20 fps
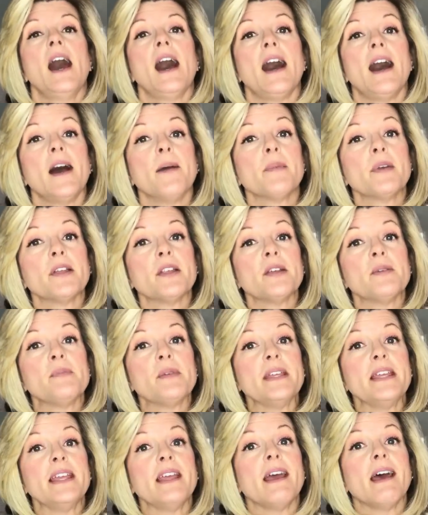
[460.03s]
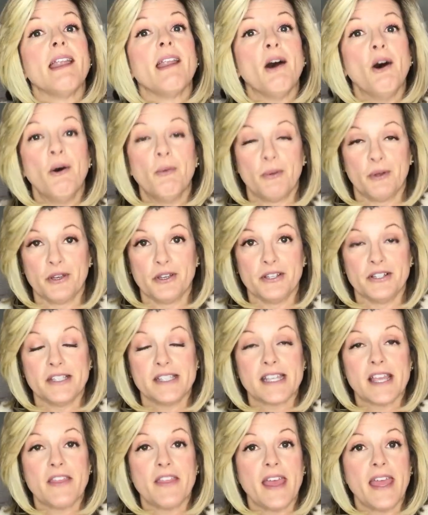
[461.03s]
I'm gonna be at Home
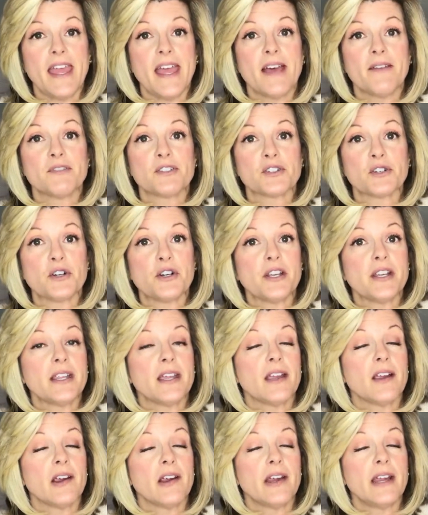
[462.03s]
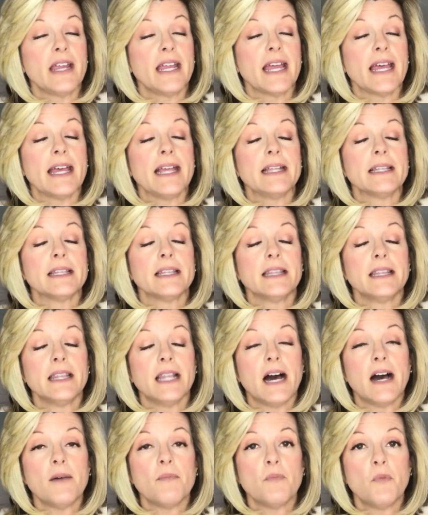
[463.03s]
Goods. They have started carrying a
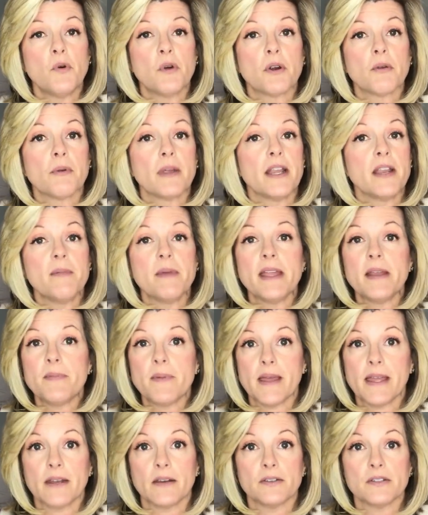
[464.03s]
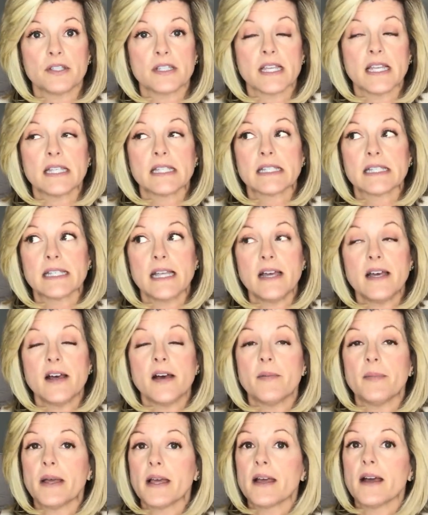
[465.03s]
lot more ready-made panels,
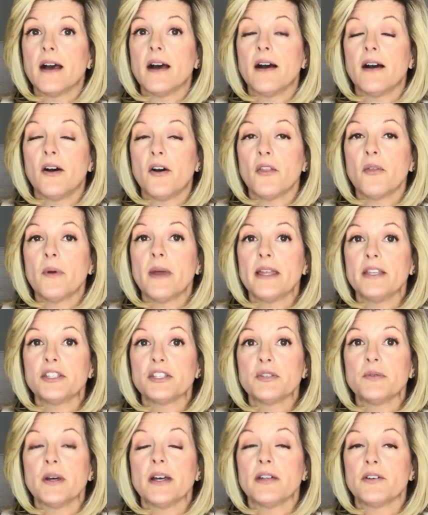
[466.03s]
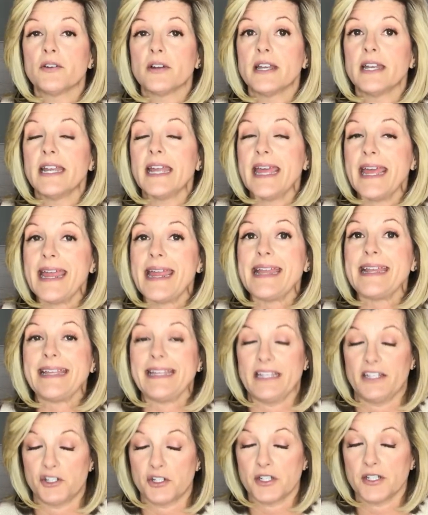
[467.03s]
some all the way to
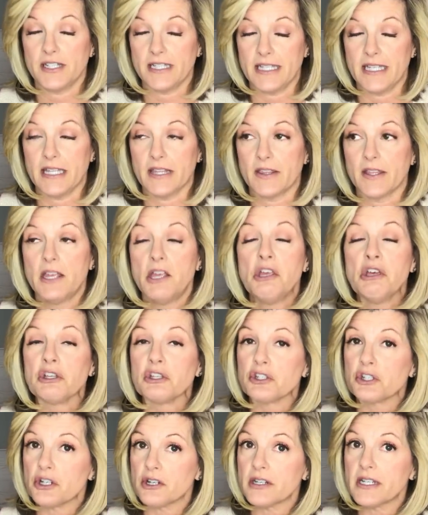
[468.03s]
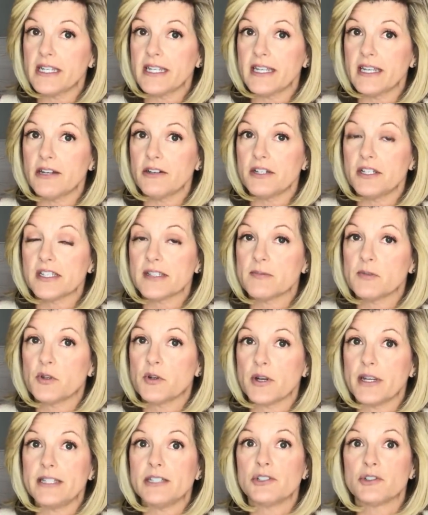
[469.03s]
108-inch length. Target carries some
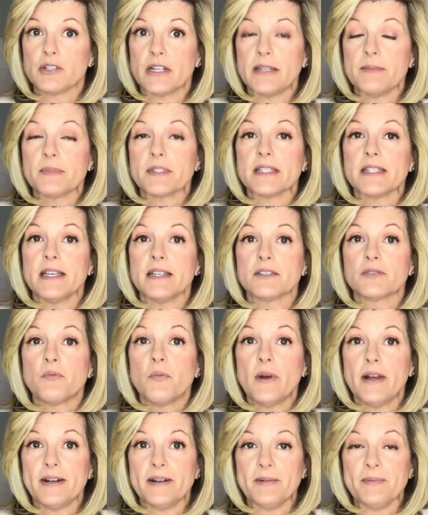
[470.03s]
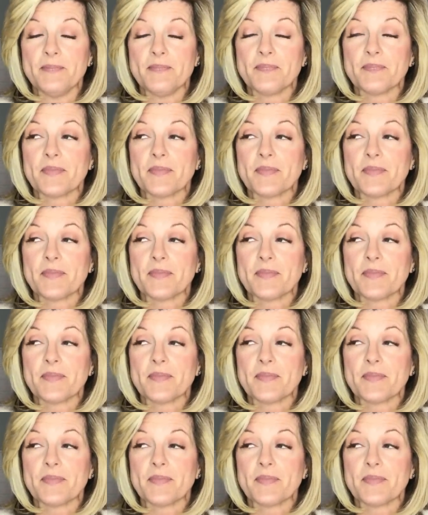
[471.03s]
great drapes as well.